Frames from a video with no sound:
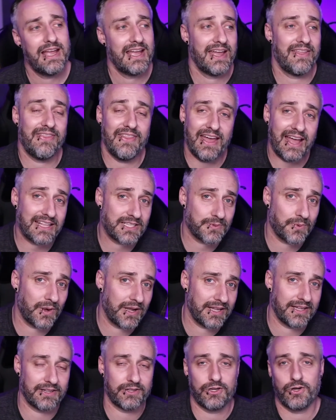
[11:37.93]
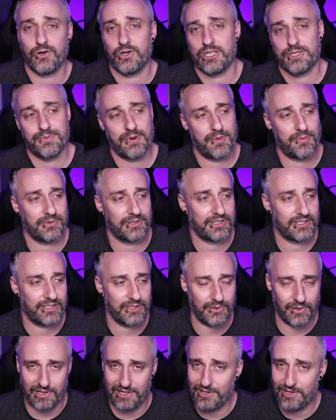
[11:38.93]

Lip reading: And that's why I encourage people to do it.